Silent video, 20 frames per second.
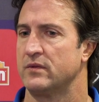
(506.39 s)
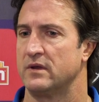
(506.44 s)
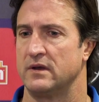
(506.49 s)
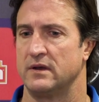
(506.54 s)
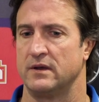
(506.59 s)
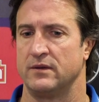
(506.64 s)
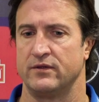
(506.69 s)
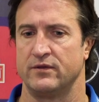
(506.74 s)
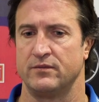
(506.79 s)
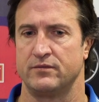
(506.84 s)

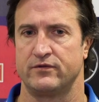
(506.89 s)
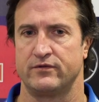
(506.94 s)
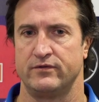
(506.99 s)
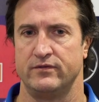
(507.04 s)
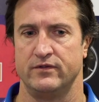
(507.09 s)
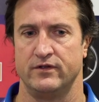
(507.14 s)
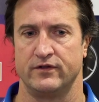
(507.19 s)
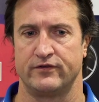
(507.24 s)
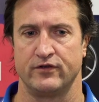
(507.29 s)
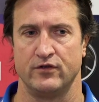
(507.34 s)
Uh,
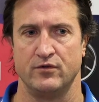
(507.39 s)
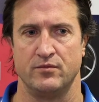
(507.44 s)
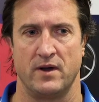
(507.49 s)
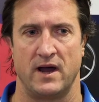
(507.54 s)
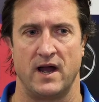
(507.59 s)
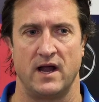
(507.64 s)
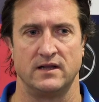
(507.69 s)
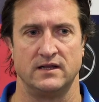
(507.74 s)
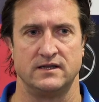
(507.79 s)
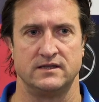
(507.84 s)
the two
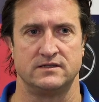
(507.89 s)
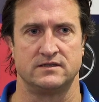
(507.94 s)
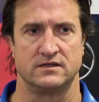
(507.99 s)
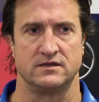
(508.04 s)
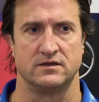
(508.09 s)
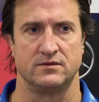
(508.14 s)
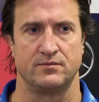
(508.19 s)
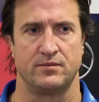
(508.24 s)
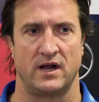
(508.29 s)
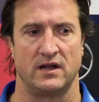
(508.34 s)
Baileys,
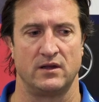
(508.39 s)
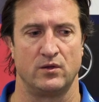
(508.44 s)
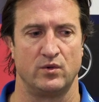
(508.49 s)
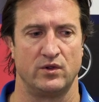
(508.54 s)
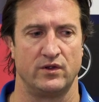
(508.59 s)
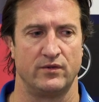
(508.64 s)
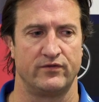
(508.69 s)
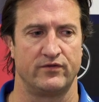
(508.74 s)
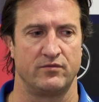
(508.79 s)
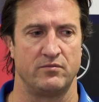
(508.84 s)
uh, Bailey
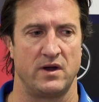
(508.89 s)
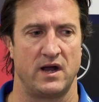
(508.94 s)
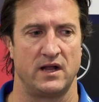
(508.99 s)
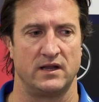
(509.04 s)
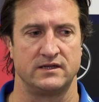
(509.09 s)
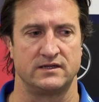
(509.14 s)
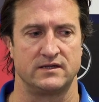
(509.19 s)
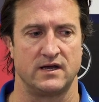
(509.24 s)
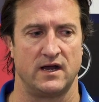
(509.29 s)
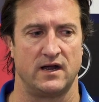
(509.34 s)
Williams and
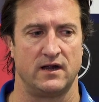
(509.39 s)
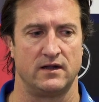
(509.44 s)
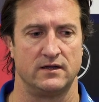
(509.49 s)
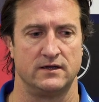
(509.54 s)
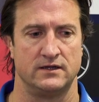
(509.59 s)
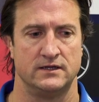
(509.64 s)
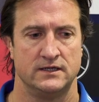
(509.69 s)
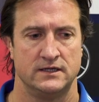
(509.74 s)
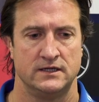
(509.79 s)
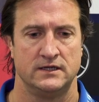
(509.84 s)
Bailey Dale,
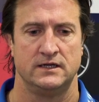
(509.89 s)
are,